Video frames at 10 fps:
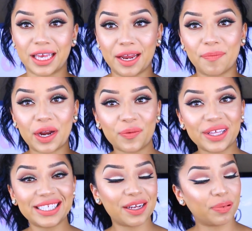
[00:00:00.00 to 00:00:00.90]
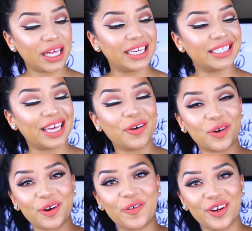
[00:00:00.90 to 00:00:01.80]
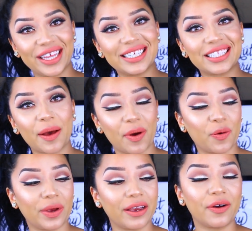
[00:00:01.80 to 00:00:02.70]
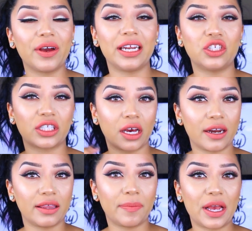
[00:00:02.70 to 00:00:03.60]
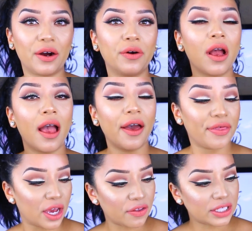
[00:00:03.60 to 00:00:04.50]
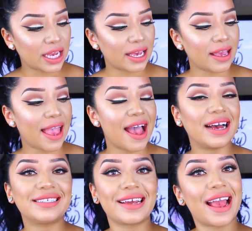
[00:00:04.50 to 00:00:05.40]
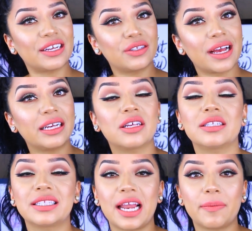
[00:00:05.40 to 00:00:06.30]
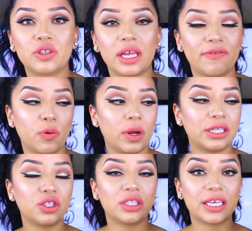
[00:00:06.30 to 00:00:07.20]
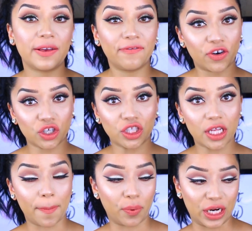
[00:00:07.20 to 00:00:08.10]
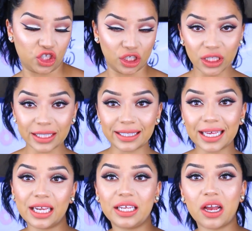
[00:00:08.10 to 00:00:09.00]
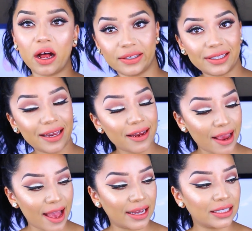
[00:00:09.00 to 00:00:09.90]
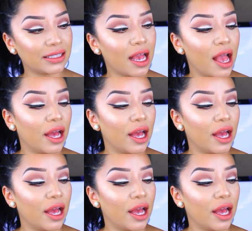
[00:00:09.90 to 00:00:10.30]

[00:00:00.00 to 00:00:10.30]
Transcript: Just kidding, but I really did place an order for this about a week ago and I just got it in the mail the other day, and I asked you guys on Snapchat if you wanted to see in first impressions and y'all said yes.